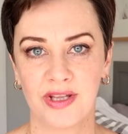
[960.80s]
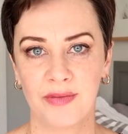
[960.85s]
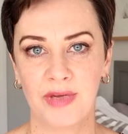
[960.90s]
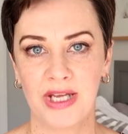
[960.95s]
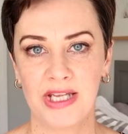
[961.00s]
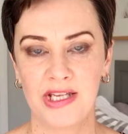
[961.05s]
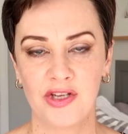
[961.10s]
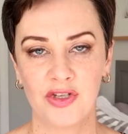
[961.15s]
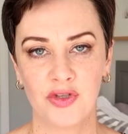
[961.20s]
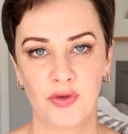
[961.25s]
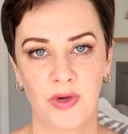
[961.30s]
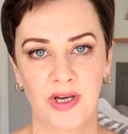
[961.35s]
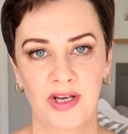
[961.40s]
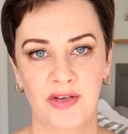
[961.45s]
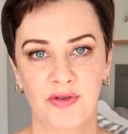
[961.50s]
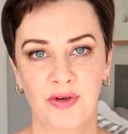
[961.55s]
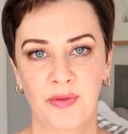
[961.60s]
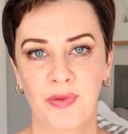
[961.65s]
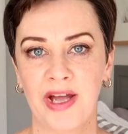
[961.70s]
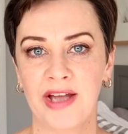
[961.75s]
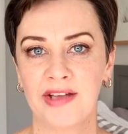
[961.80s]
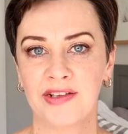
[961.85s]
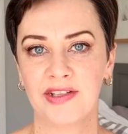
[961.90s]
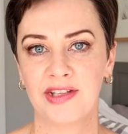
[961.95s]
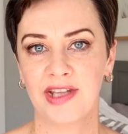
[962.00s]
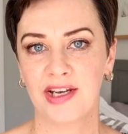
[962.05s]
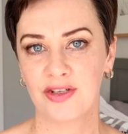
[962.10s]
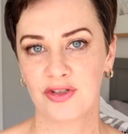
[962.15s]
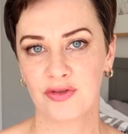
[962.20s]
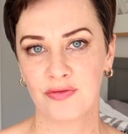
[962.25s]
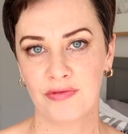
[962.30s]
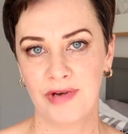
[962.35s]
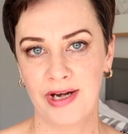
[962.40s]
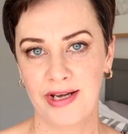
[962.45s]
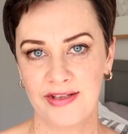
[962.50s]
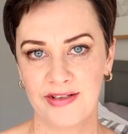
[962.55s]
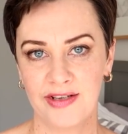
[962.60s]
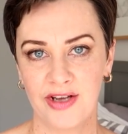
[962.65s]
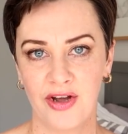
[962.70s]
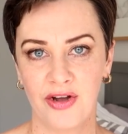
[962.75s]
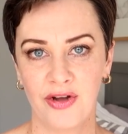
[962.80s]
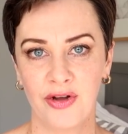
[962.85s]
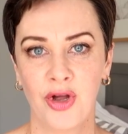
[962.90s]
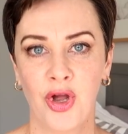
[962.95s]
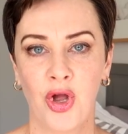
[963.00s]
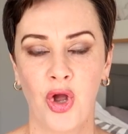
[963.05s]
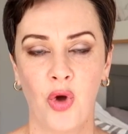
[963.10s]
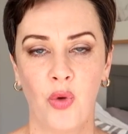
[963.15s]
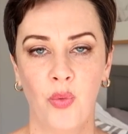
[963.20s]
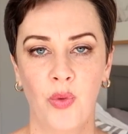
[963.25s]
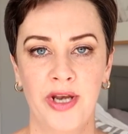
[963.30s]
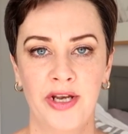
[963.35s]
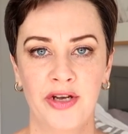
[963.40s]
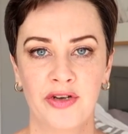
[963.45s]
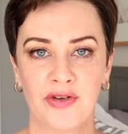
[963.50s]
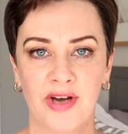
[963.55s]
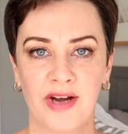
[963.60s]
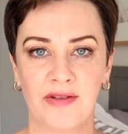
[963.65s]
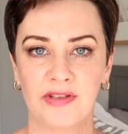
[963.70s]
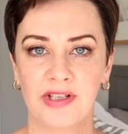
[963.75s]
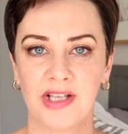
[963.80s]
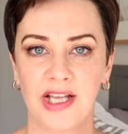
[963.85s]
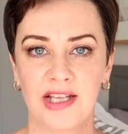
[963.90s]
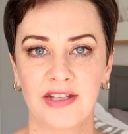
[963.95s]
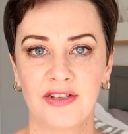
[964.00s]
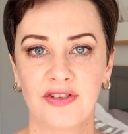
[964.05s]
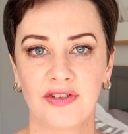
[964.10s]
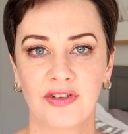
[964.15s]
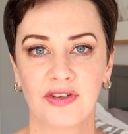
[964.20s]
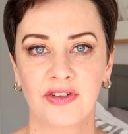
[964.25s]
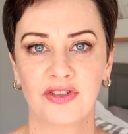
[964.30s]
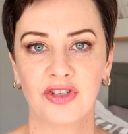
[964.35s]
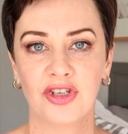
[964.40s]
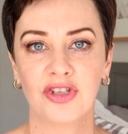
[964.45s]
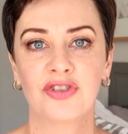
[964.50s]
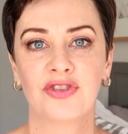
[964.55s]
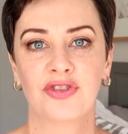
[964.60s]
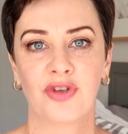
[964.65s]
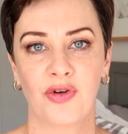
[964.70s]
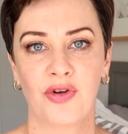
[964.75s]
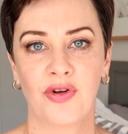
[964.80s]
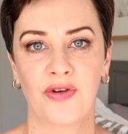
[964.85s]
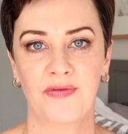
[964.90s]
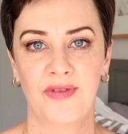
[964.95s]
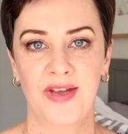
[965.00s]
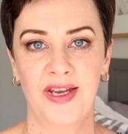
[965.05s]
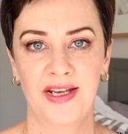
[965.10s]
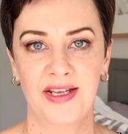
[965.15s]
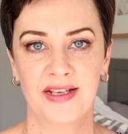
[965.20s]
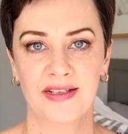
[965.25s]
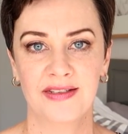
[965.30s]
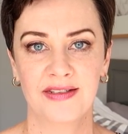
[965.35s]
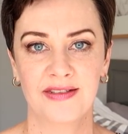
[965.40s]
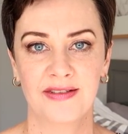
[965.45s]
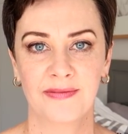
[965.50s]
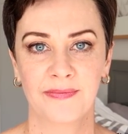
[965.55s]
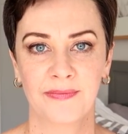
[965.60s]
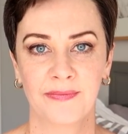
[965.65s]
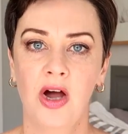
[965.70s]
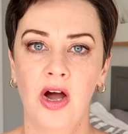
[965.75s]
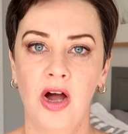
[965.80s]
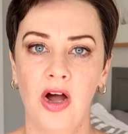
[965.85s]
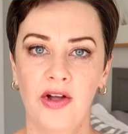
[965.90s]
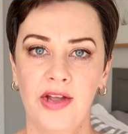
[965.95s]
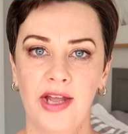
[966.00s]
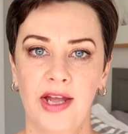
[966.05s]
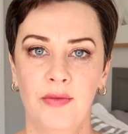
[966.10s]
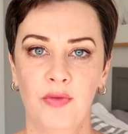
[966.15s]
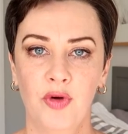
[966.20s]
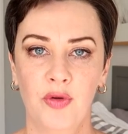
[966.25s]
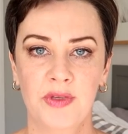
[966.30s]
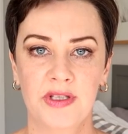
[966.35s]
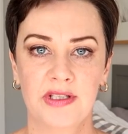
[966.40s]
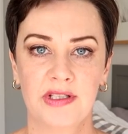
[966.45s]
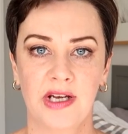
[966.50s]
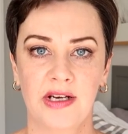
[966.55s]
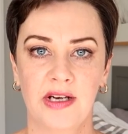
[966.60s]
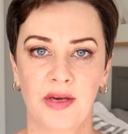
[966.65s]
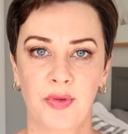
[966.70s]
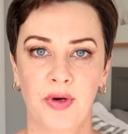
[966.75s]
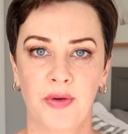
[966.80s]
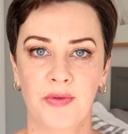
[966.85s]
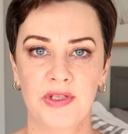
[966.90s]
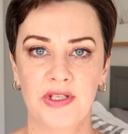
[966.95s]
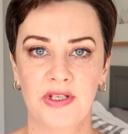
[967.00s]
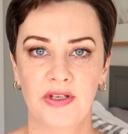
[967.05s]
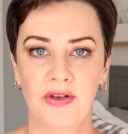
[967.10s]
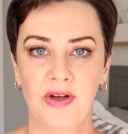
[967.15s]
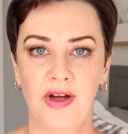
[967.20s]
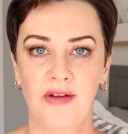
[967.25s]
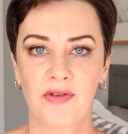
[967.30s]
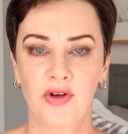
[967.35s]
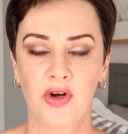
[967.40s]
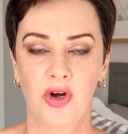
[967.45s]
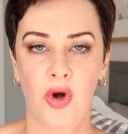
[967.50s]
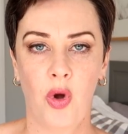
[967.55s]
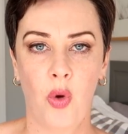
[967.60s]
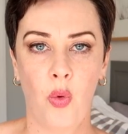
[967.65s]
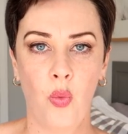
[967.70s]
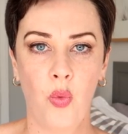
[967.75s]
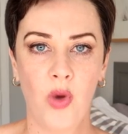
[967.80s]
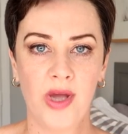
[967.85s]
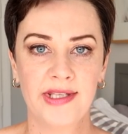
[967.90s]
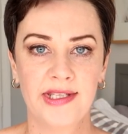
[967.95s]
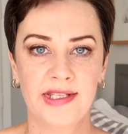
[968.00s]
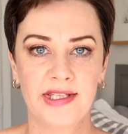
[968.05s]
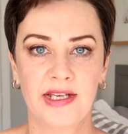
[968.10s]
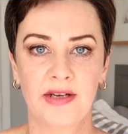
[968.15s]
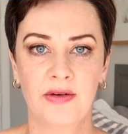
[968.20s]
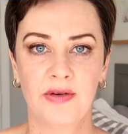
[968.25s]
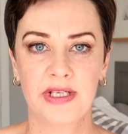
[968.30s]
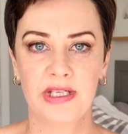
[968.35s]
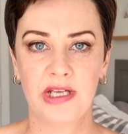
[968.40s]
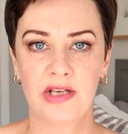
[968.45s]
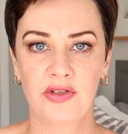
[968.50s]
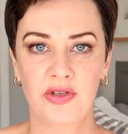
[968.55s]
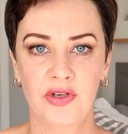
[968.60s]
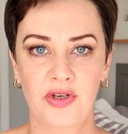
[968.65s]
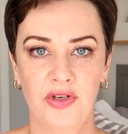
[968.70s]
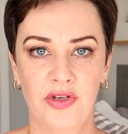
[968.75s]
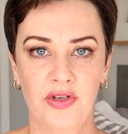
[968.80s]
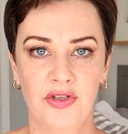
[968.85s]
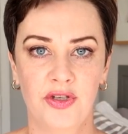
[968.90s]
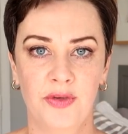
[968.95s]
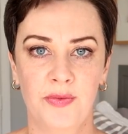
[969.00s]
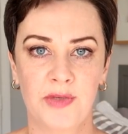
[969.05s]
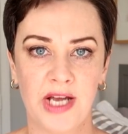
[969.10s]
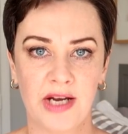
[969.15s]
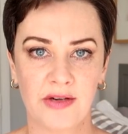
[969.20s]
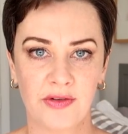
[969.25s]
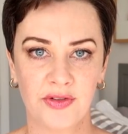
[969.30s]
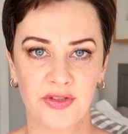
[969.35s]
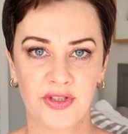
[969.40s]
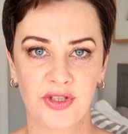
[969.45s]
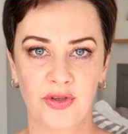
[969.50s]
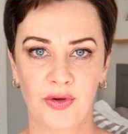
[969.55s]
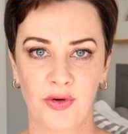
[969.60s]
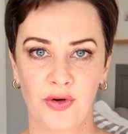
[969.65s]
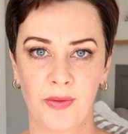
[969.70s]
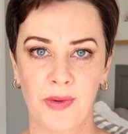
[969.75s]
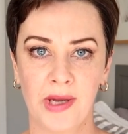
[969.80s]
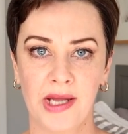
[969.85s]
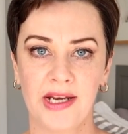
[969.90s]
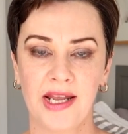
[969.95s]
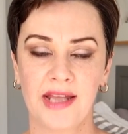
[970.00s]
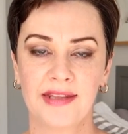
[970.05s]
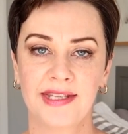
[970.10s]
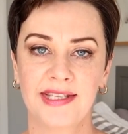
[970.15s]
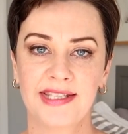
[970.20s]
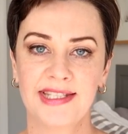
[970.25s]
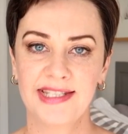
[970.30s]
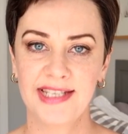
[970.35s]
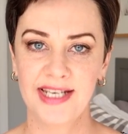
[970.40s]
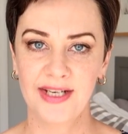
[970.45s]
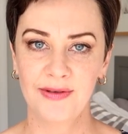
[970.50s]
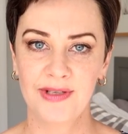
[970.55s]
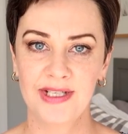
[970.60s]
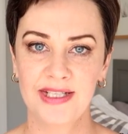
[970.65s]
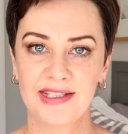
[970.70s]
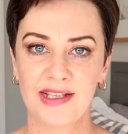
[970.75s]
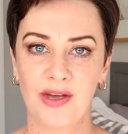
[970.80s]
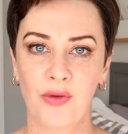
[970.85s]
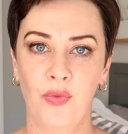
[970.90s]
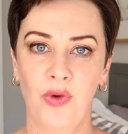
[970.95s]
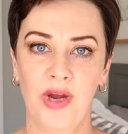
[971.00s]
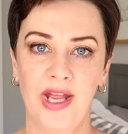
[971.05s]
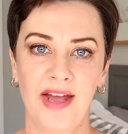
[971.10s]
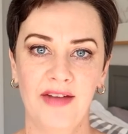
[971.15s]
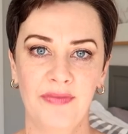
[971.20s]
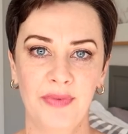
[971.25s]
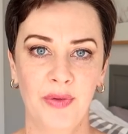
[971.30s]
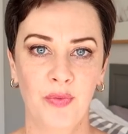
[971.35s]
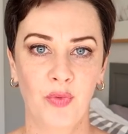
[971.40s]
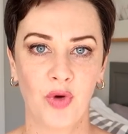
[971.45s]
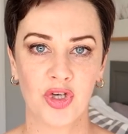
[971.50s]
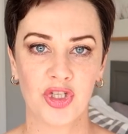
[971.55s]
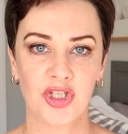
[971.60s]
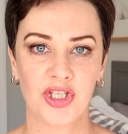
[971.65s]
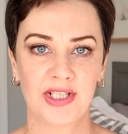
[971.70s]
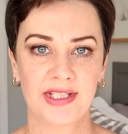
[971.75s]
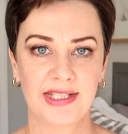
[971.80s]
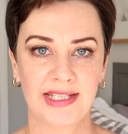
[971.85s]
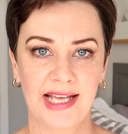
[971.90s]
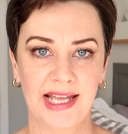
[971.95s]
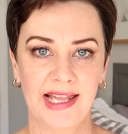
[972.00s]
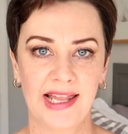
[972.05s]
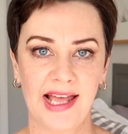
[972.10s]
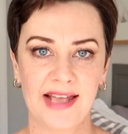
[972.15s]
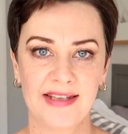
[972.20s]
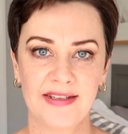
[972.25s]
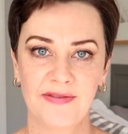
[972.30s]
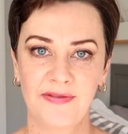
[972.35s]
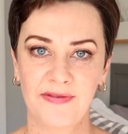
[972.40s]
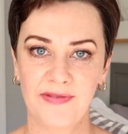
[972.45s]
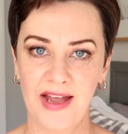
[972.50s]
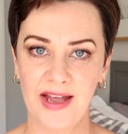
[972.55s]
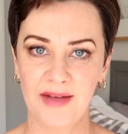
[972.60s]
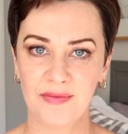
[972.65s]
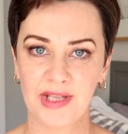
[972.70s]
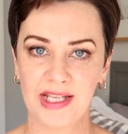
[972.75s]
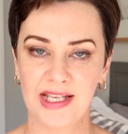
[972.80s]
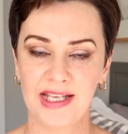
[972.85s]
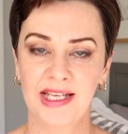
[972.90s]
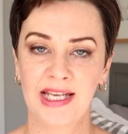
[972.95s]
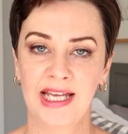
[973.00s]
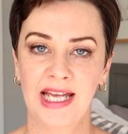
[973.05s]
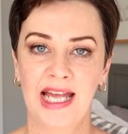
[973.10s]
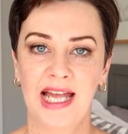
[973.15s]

them in your toiletry bag so that it's ready to go when you travel. It's just so convenient. Okay, I'm almost done, I promise you. I've got one series and two YouTube channels to talk about. And the series that we have been watching together as a family